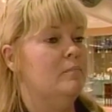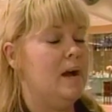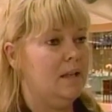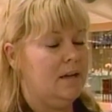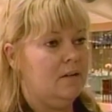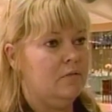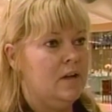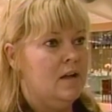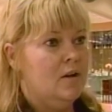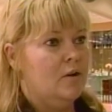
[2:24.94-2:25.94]
my life
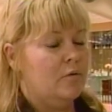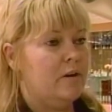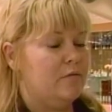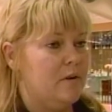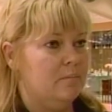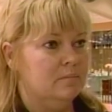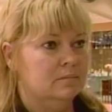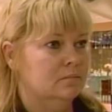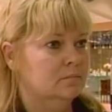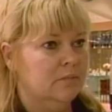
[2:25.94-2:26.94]
right from,
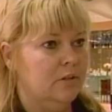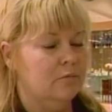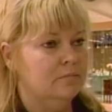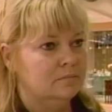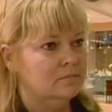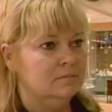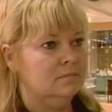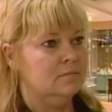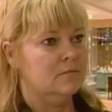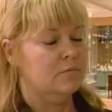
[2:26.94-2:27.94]
you know,
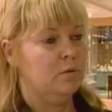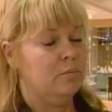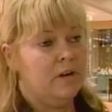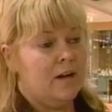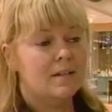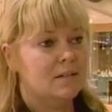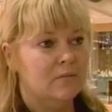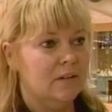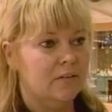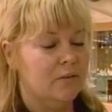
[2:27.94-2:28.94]
when we got a
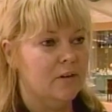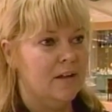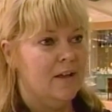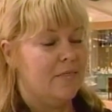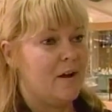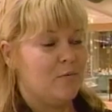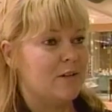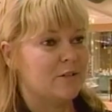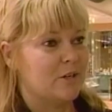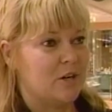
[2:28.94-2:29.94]
TV. So that
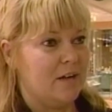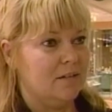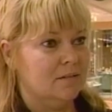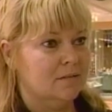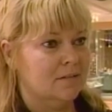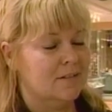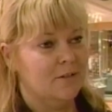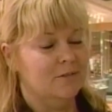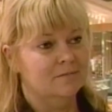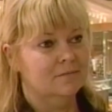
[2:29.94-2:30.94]
was our channel.
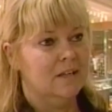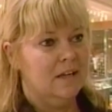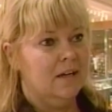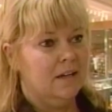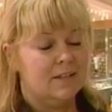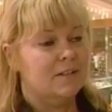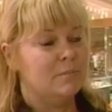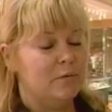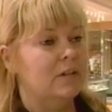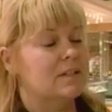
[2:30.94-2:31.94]
So it's going to
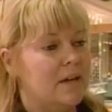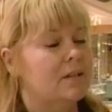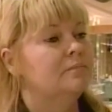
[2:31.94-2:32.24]
be really sad.